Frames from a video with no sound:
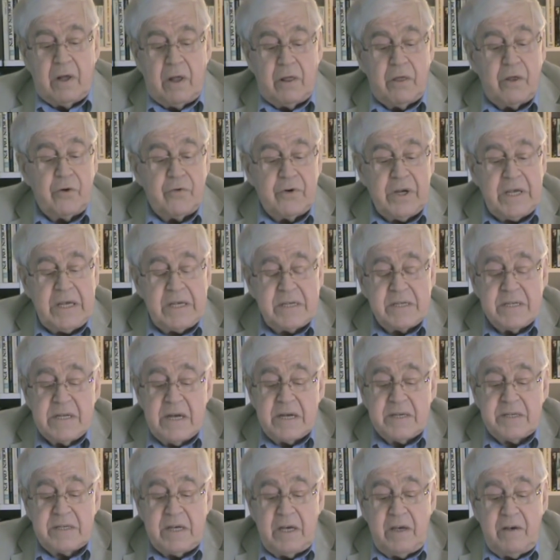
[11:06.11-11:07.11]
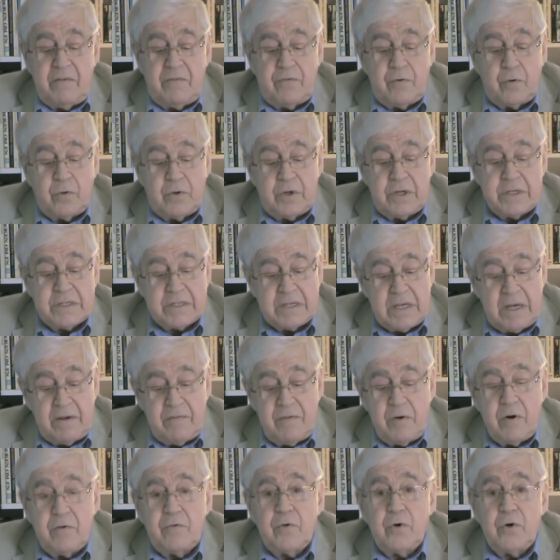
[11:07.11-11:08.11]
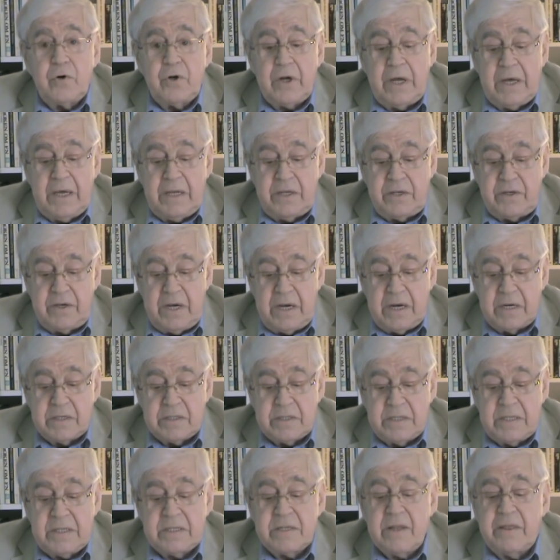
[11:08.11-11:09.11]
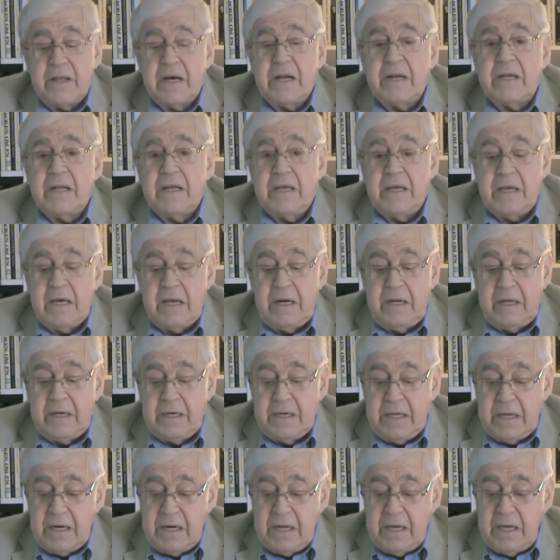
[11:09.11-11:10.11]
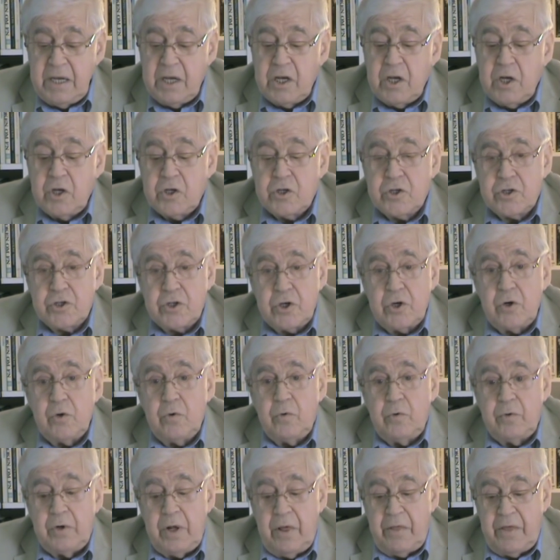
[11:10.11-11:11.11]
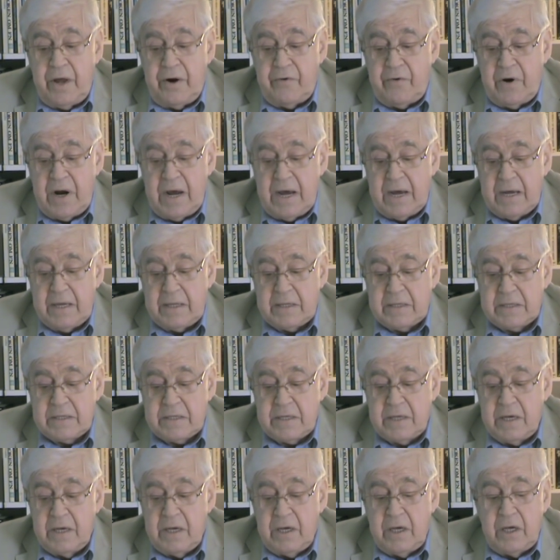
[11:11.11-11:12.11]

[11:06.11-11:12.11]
The reason I say 47 or 48 years is that Eli Lilly sold their rights